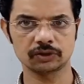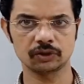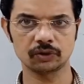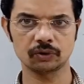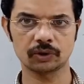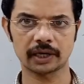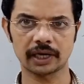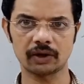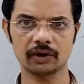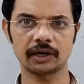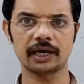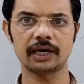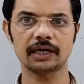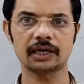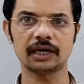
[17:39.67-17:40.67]
so you cannot
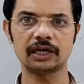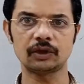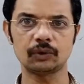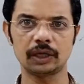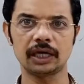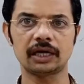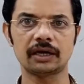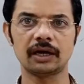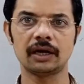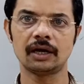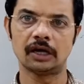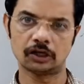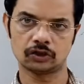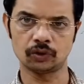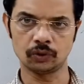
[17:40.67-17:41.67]
get a unique
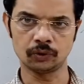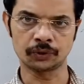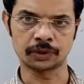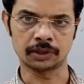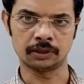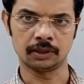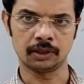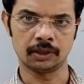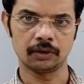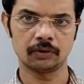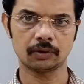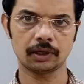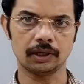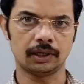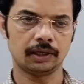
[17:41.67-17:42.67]
solution.
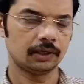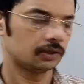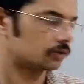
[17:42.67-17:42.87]
Okay,